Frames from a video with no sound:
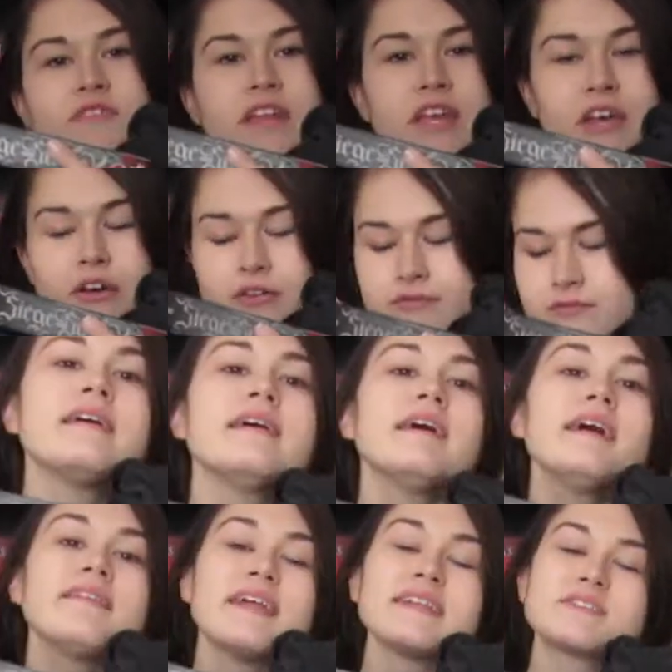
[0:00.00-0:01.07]
video.
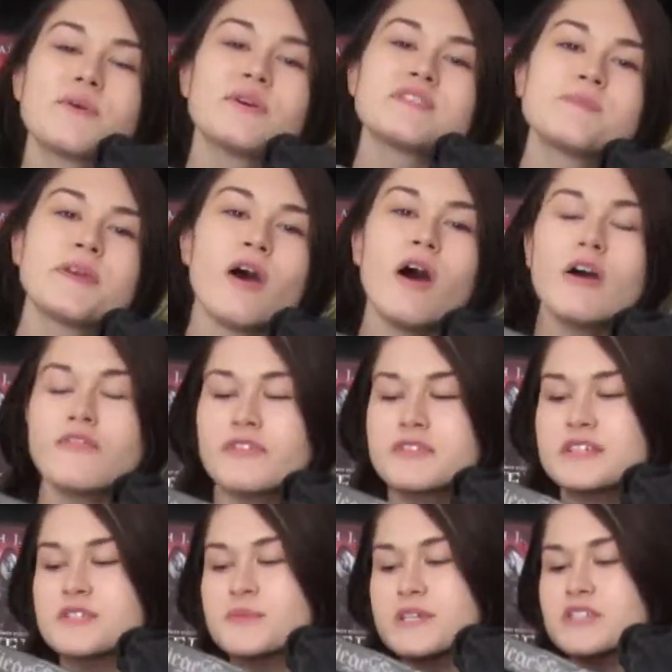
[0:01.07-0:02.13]
That's going to be all for
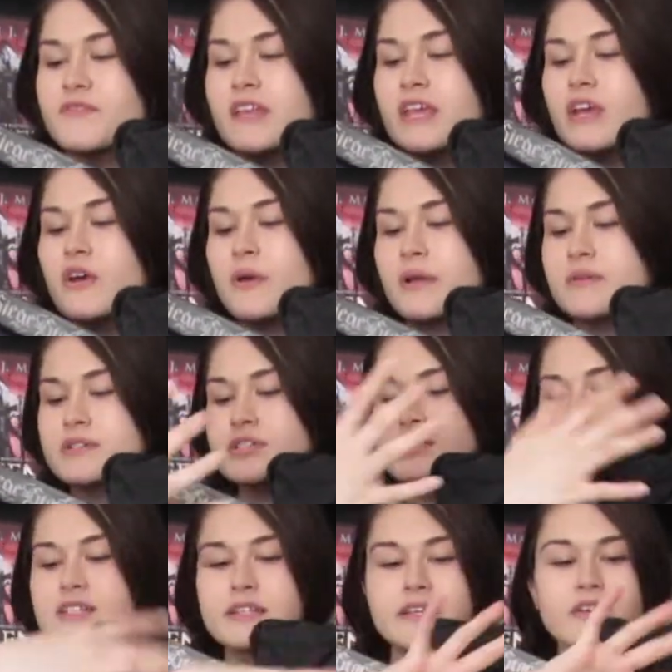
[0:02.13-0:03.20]
this week's video. It was
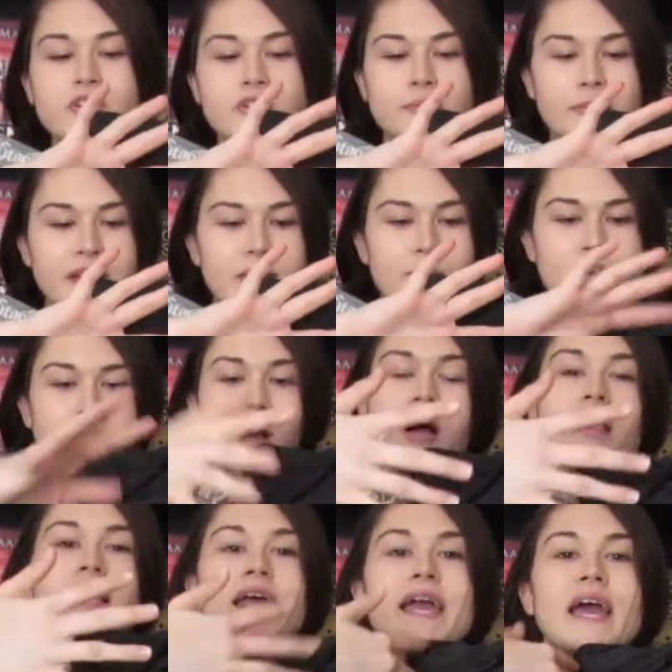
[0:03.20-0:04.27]
just a little mini book
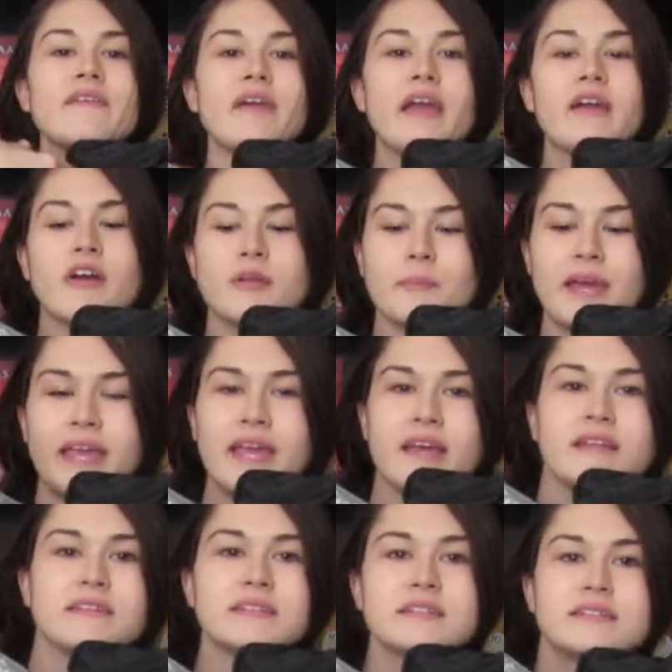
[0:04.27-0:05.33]
haul and I have hair on my
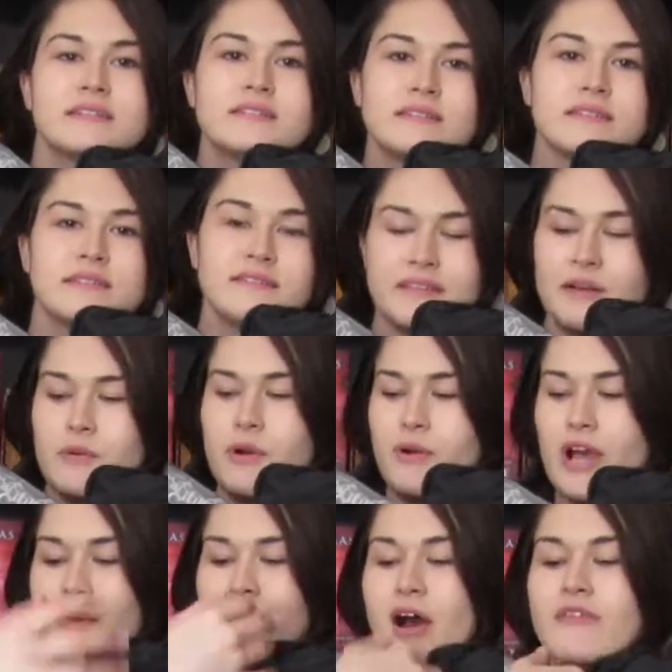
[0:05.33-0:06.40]
hand. I won't
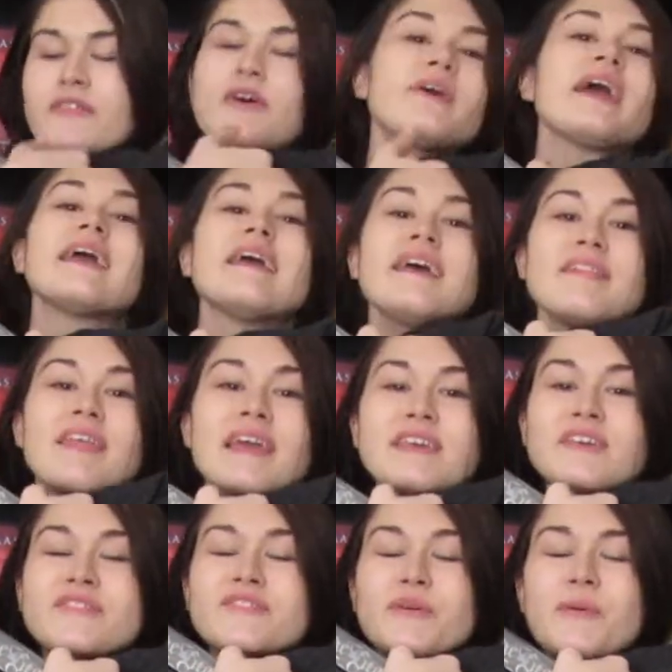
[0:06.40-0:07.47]
come off. Okay,
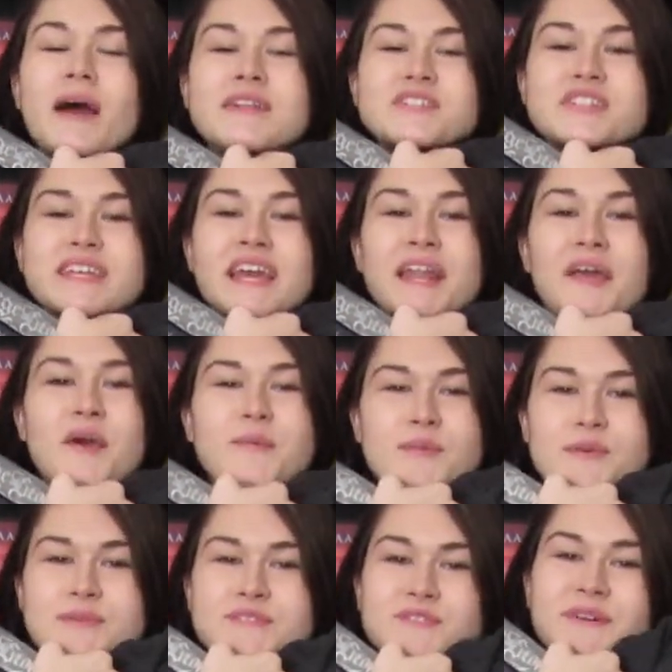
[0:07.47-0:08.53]
thank you for watching, and I hope
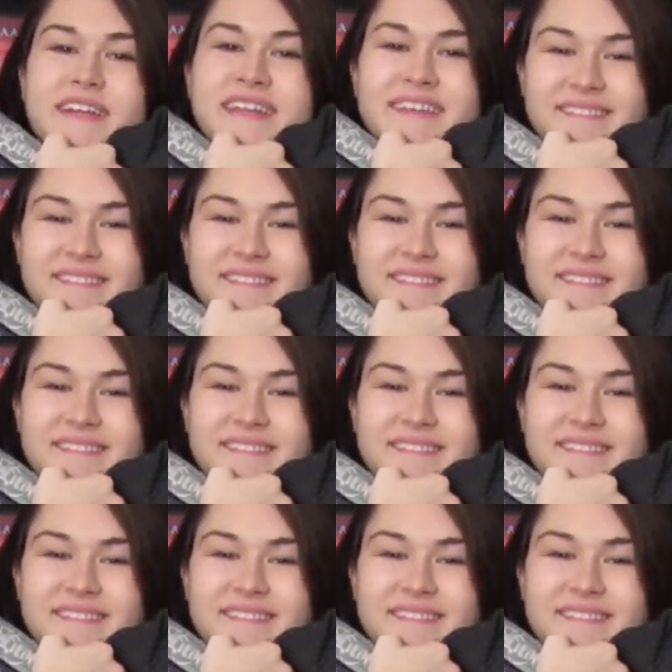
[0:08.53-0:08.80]
you enjoyed